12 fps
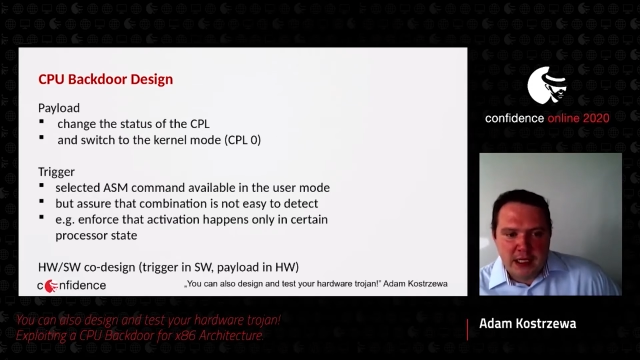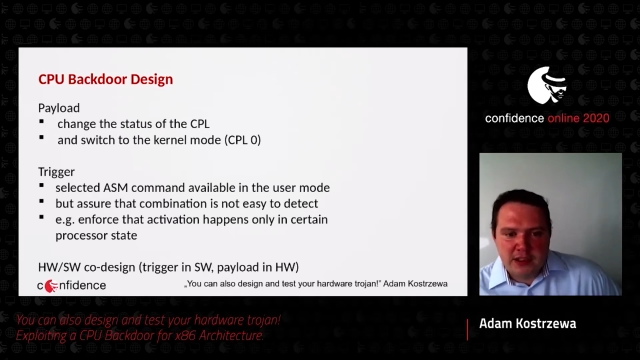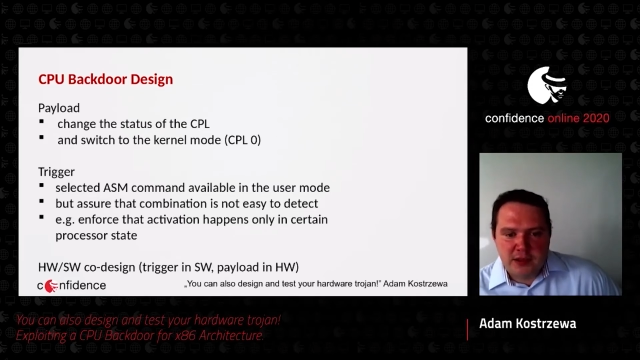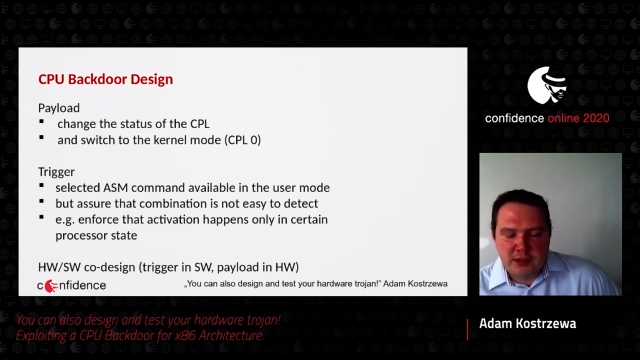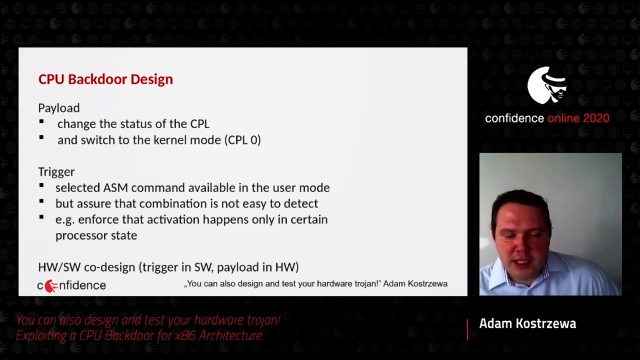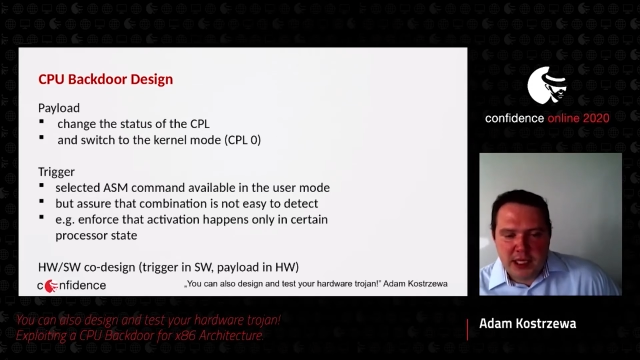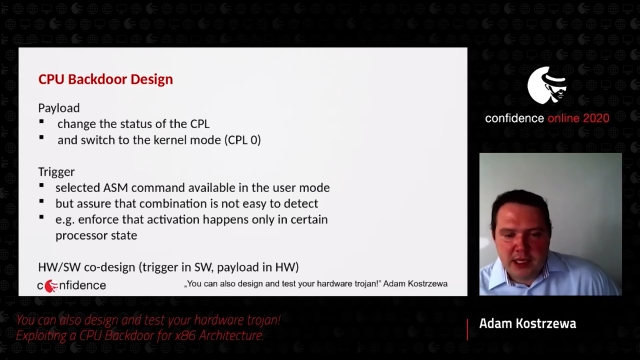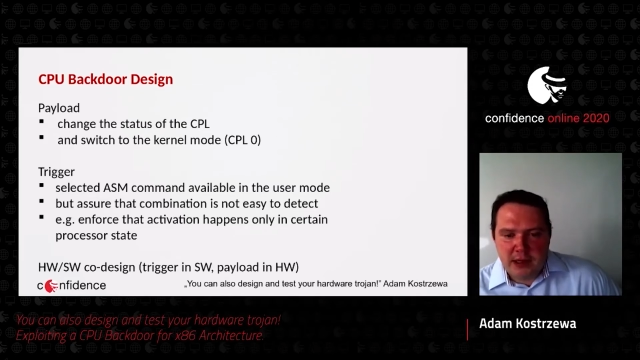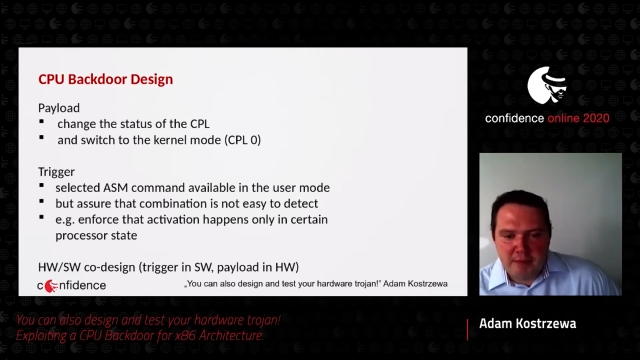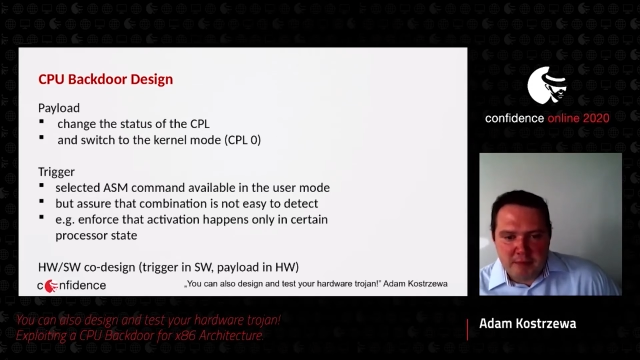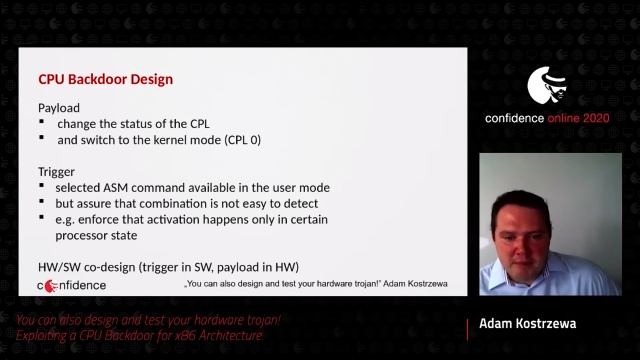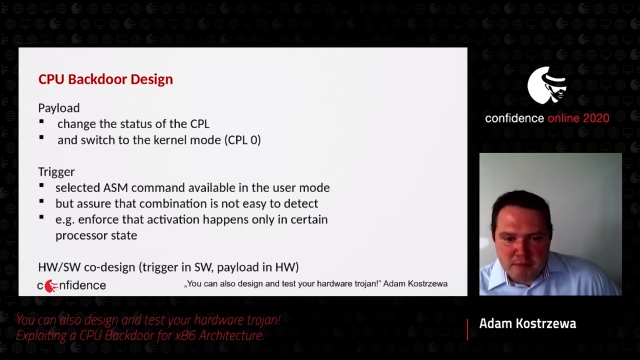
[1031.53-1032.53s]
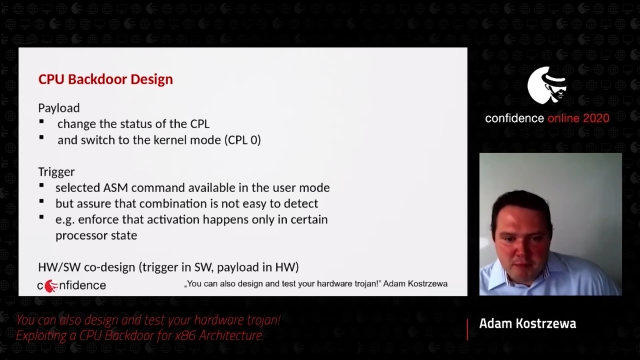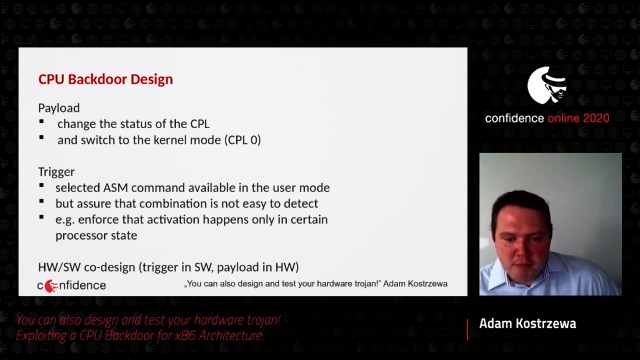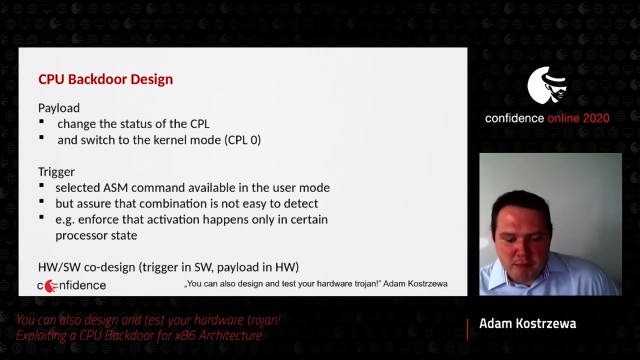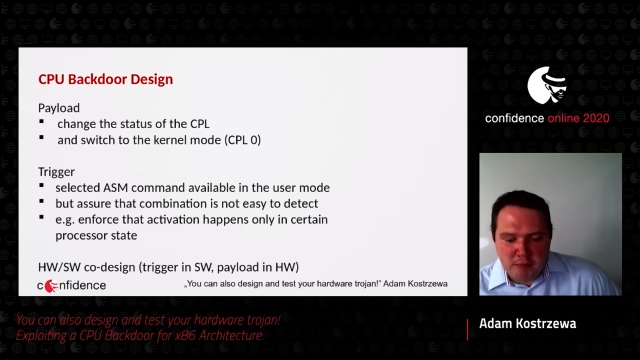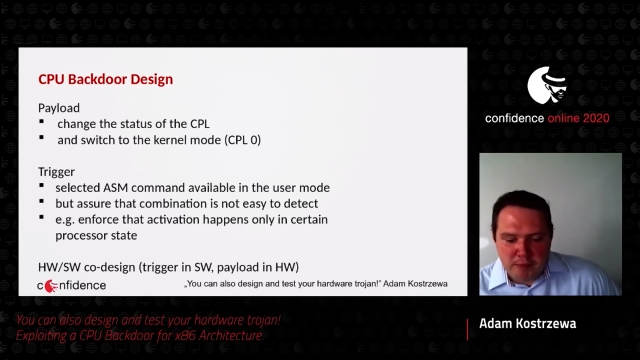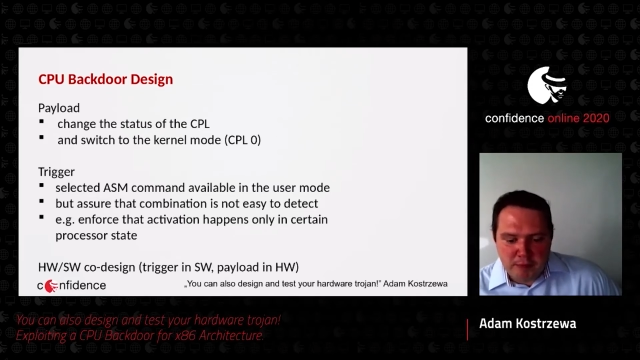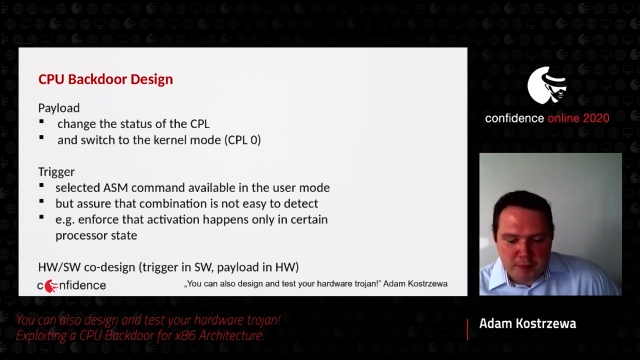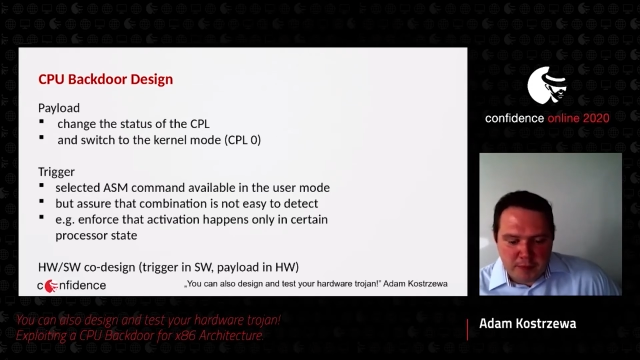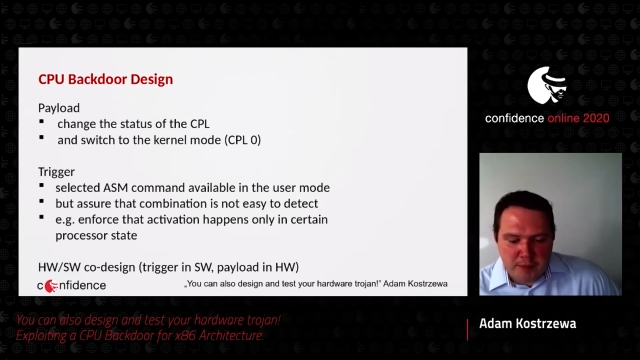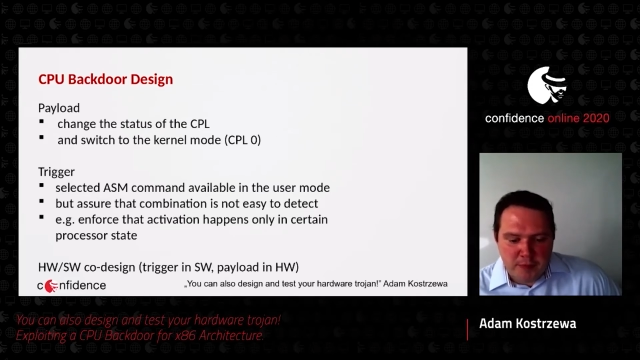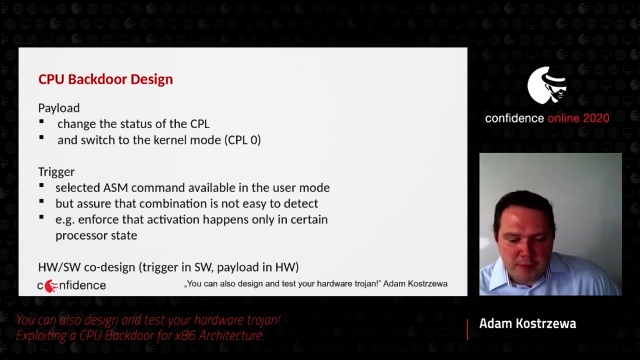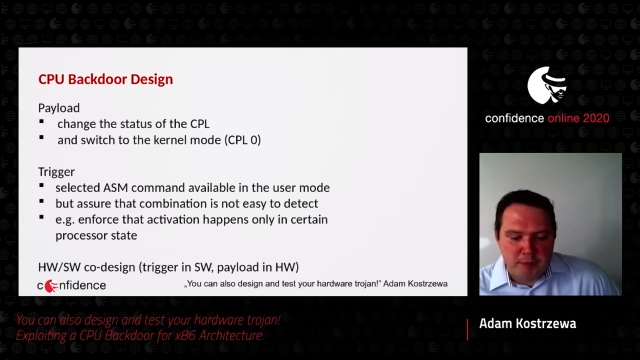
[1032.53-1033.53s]
So the
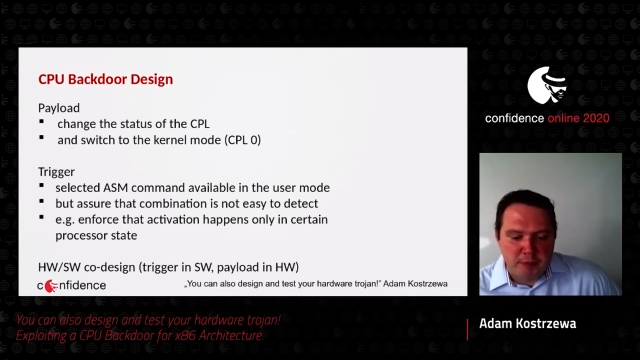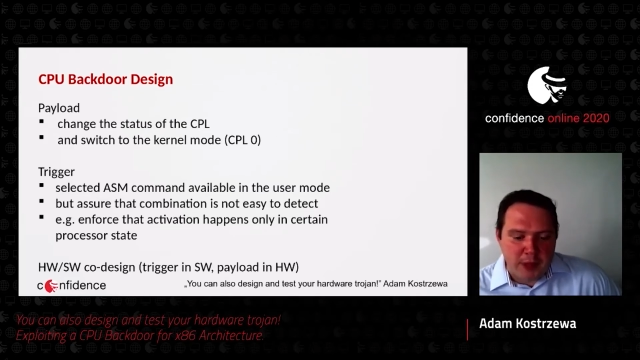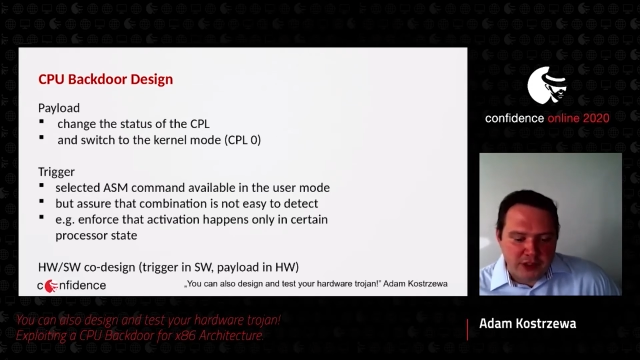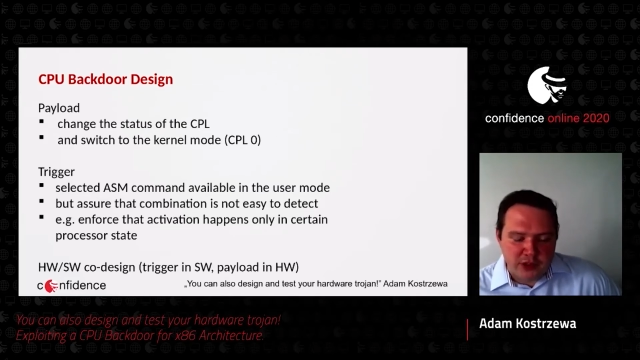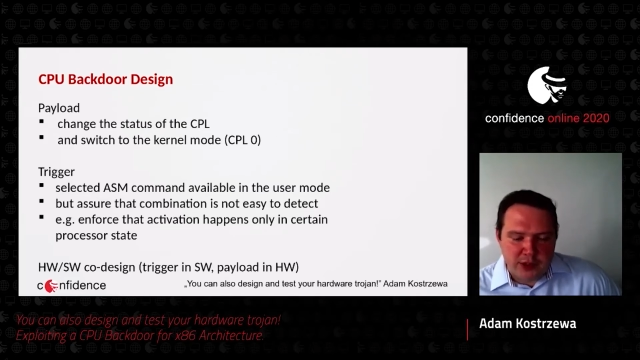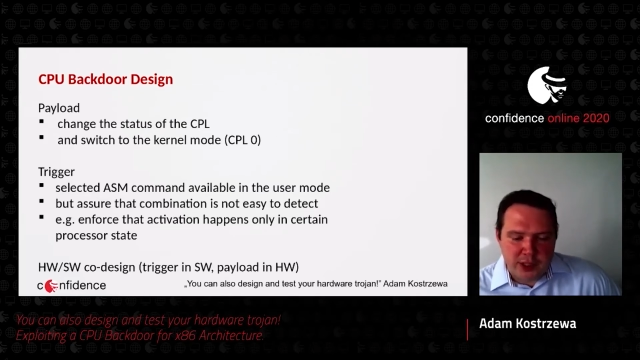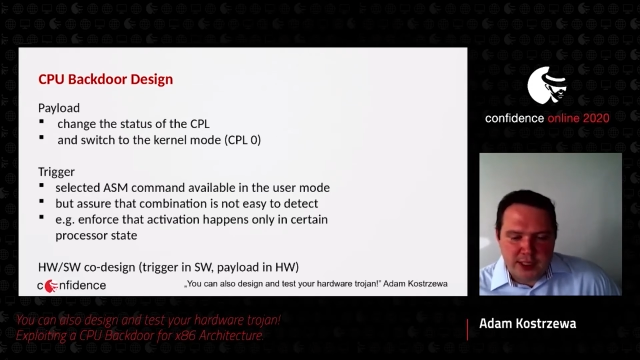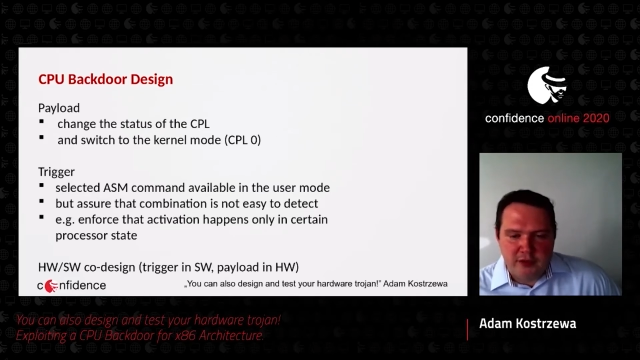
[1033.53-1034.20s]
majority